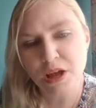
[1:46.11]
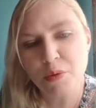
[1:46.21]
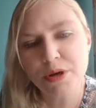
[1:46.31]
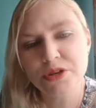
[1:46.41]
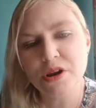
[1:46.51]

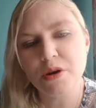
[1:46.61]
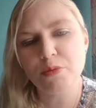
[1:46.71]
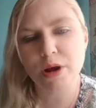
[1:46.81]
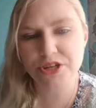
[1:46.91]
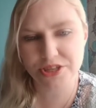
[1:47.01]
We do not
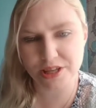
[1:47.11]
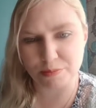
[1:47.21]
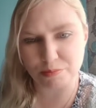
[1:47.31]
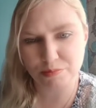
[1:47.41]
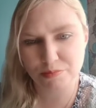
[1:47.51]
rush
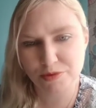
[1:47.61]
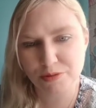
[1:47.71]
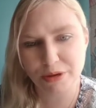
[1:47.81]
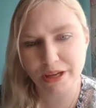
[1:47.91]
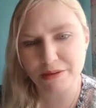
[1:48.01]
them to
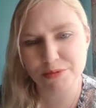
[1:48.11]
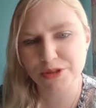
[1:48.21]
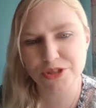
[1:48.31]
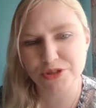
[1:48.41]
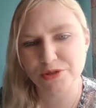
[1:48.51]
being able to
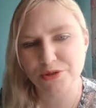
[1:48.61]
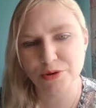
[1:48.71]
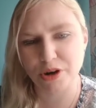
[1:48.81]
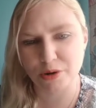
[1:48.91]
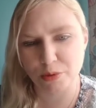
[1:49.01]
just do it
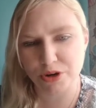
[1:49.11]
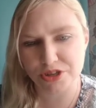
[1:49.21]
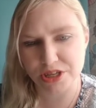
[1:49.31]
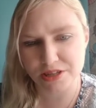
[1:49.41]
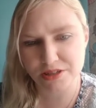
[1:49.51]
on a
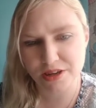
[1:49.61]
worksheet,